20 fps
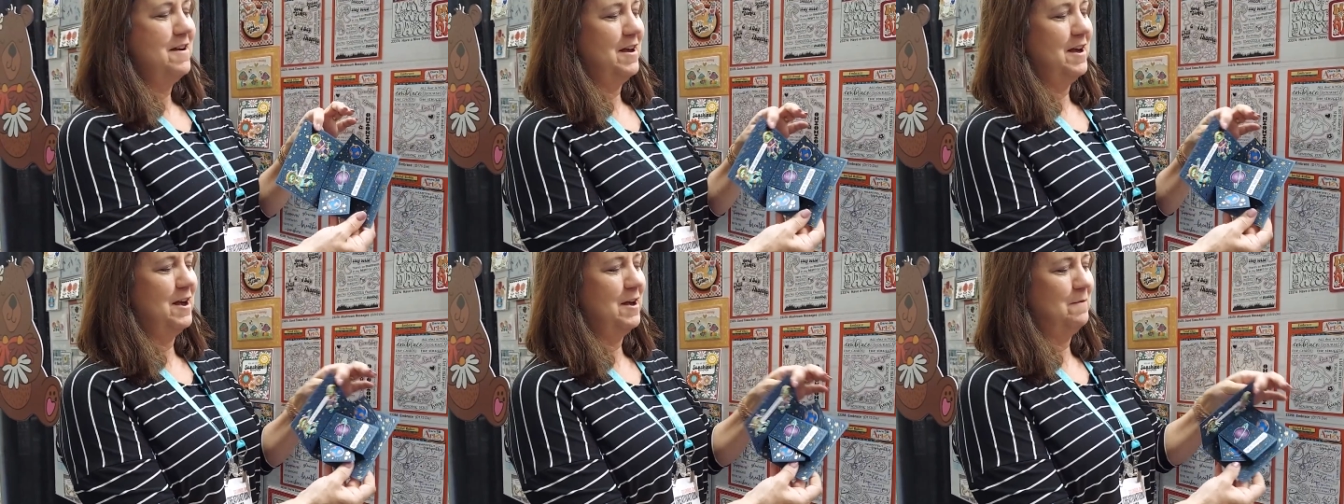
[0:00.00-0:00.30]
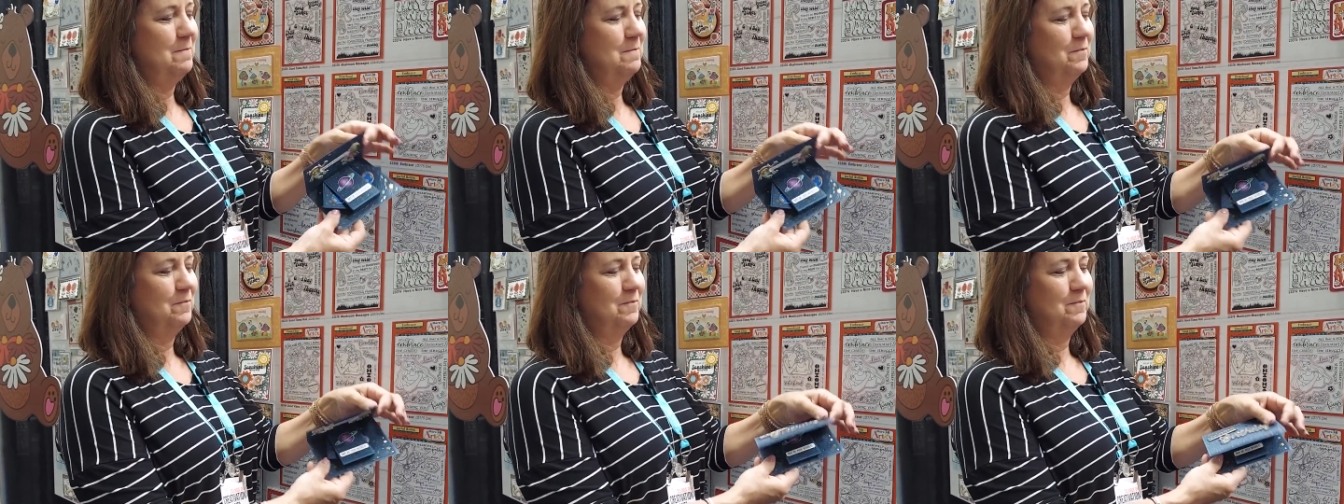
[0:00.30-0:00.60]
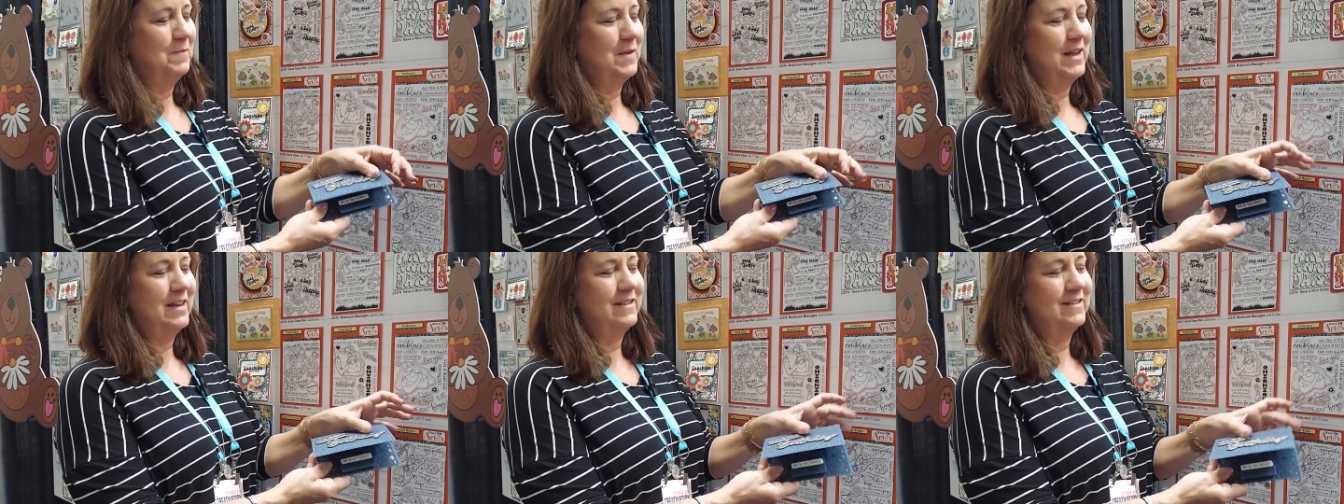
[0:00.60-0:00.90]
Um,
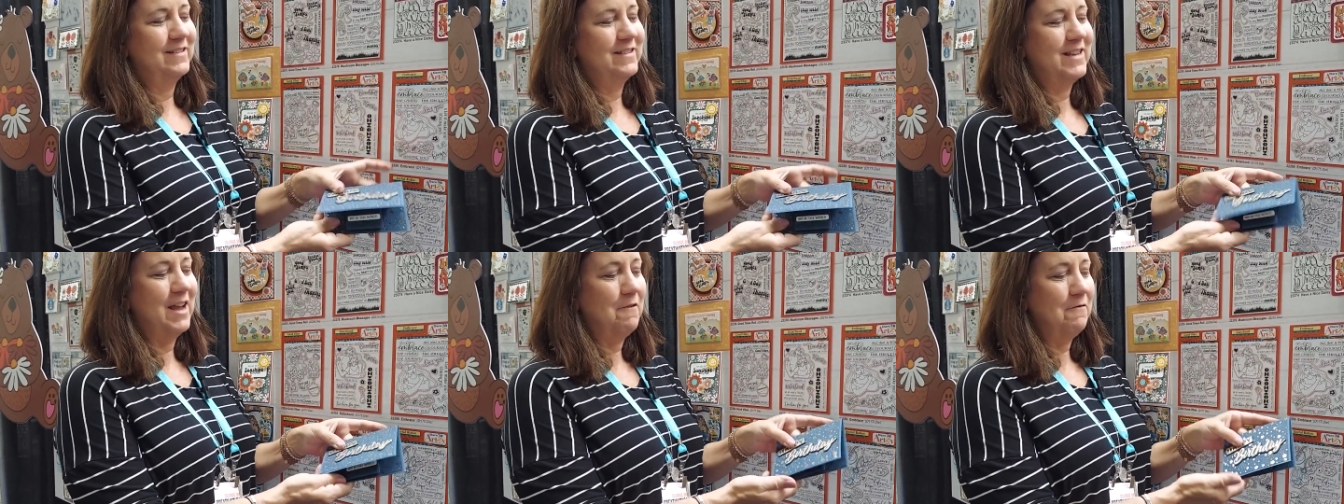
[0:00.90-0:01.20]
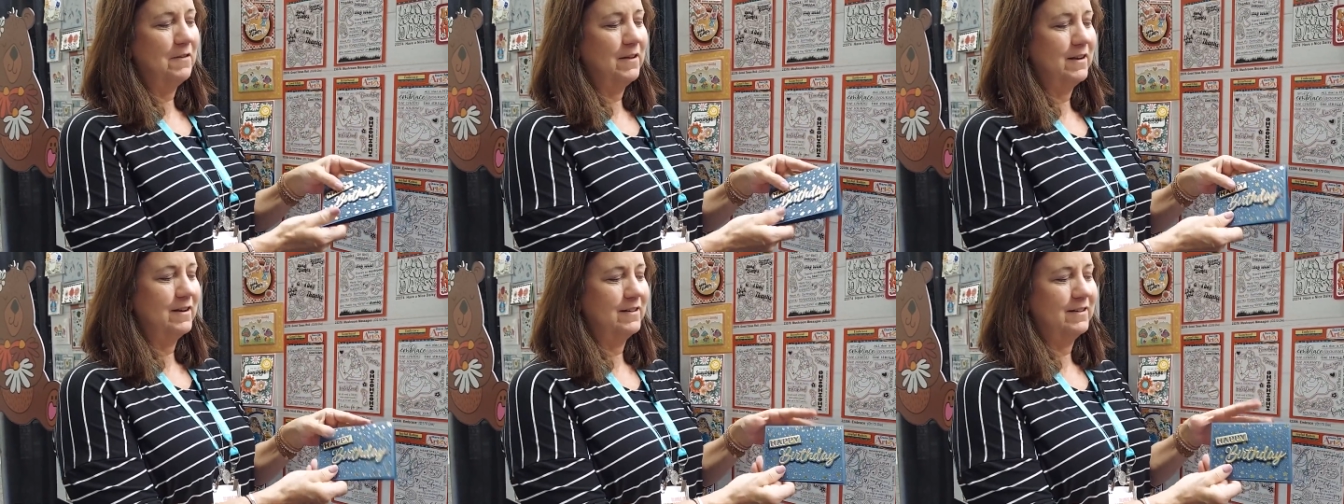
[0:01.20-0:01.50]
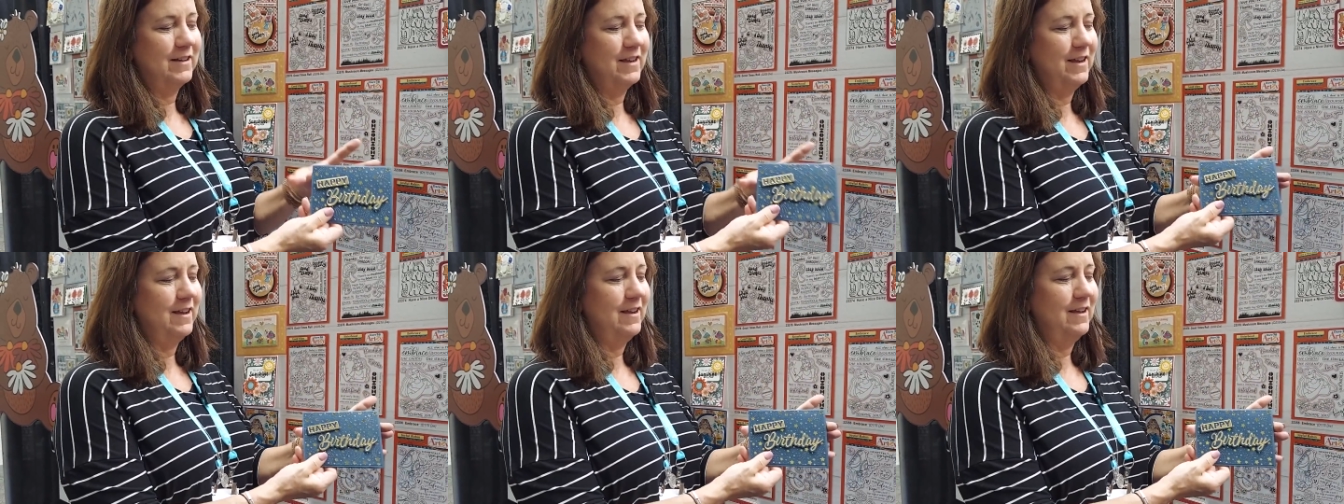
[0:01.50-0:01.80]
but
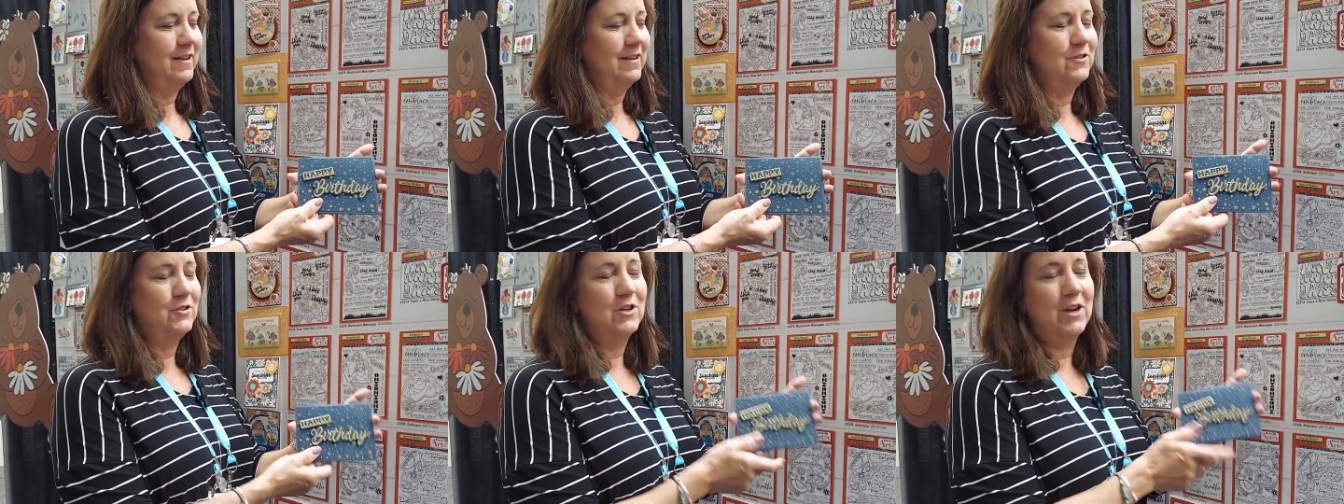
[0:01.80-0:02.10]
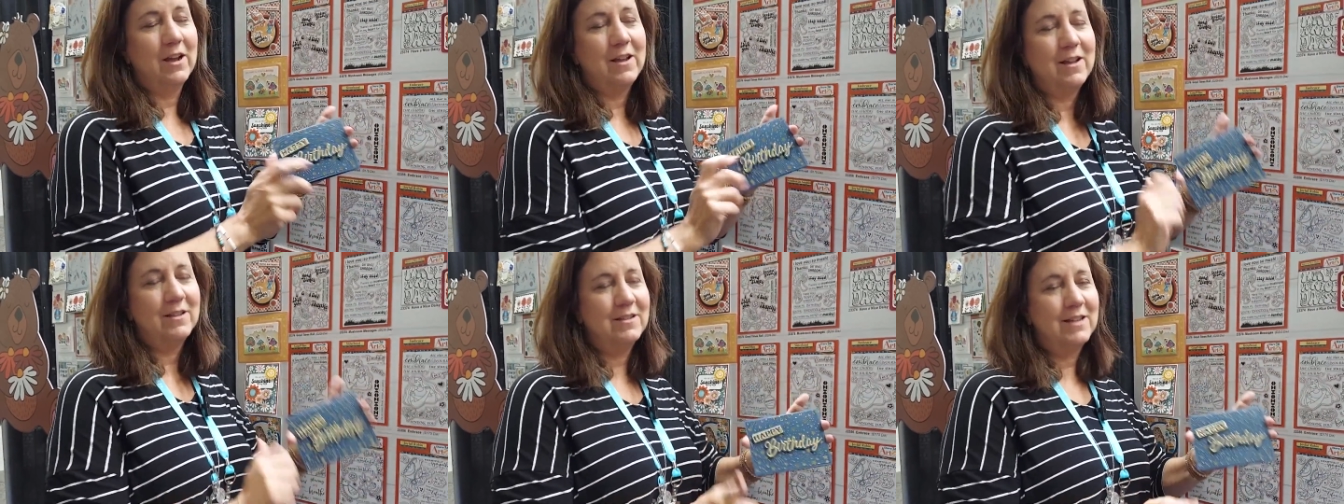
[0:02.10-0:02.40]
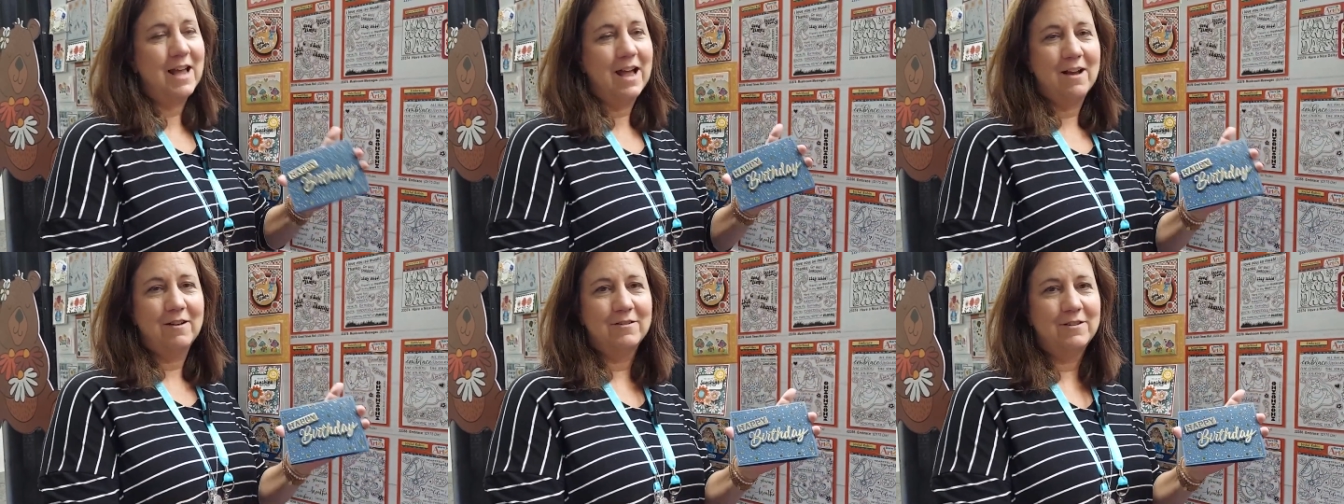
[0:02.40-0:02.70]
definitely check
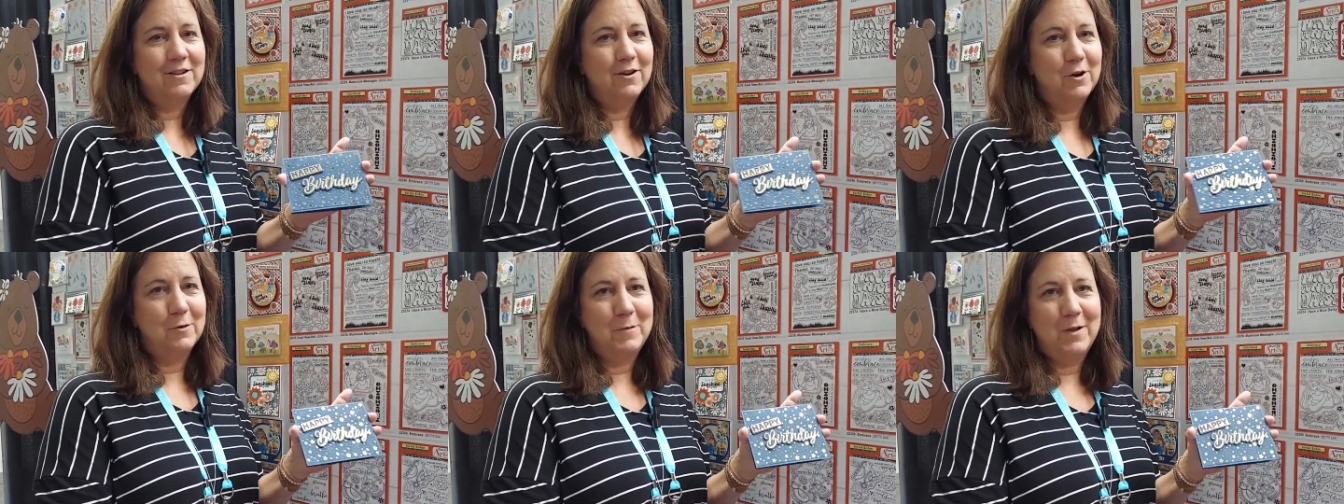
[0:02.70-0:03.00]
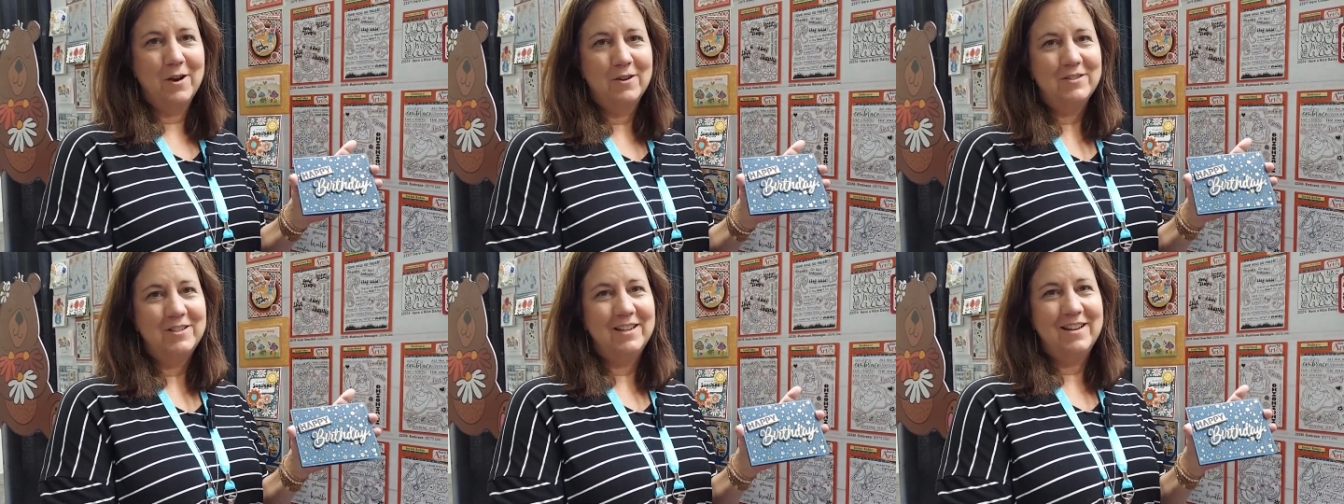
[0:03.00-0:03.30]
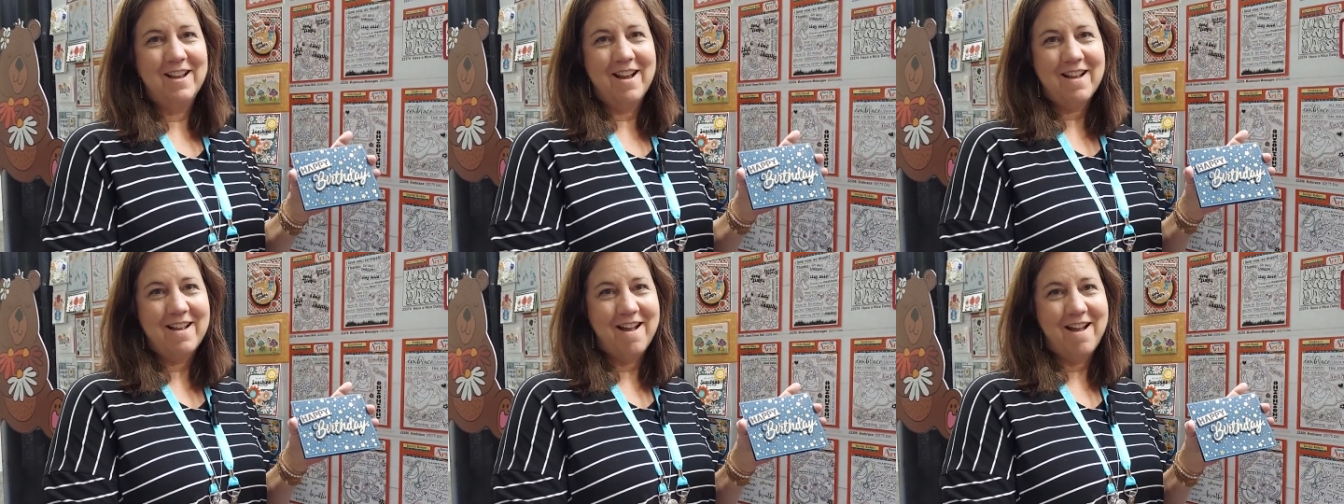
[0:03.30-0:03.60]
us out,
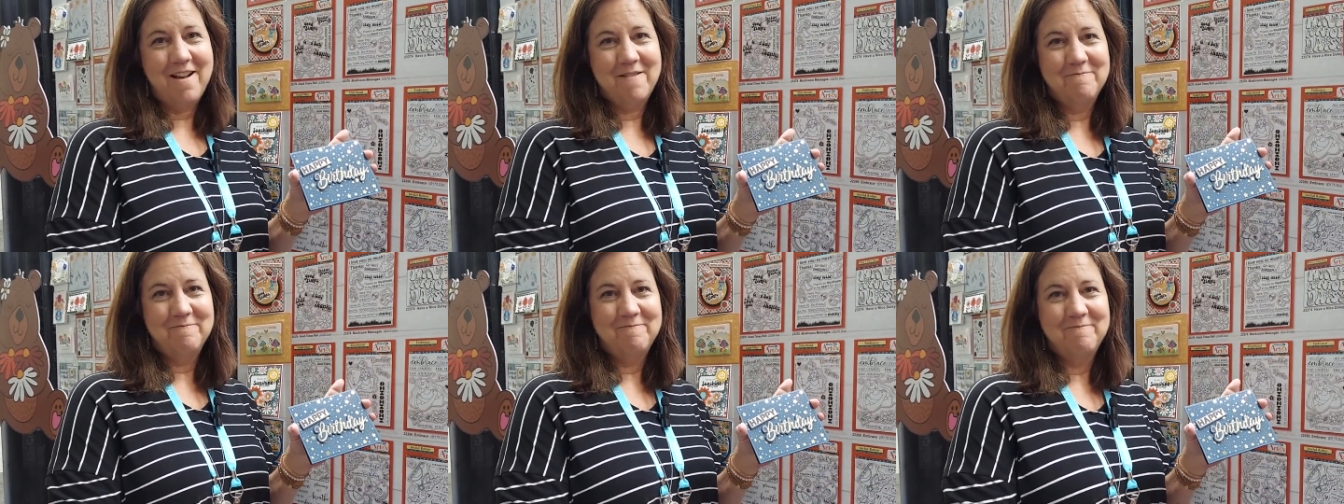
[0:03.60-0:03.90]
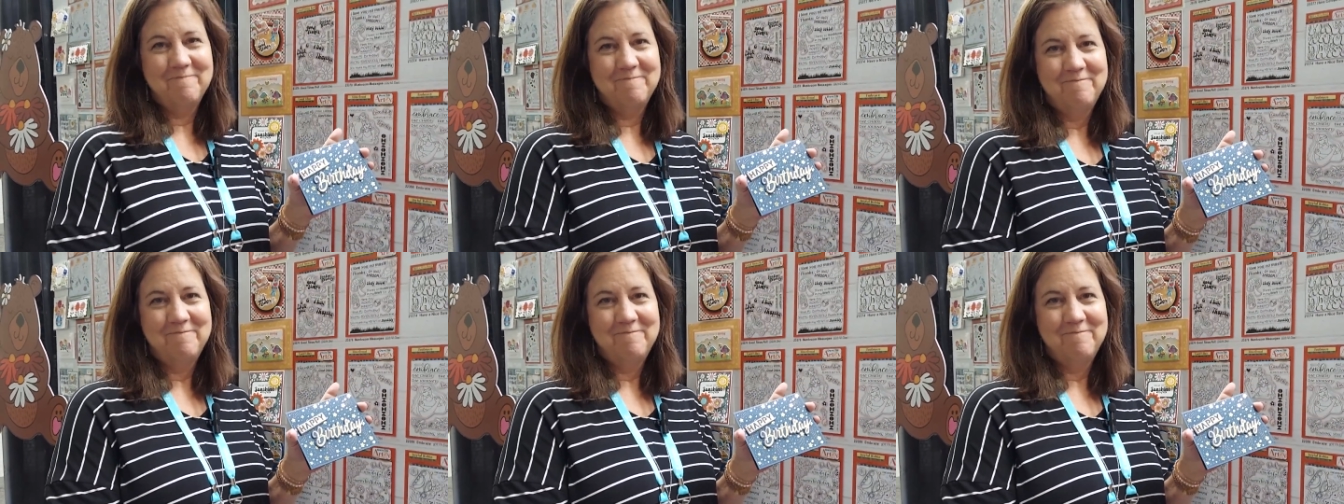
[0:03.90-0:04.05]
dare2bartzy.com.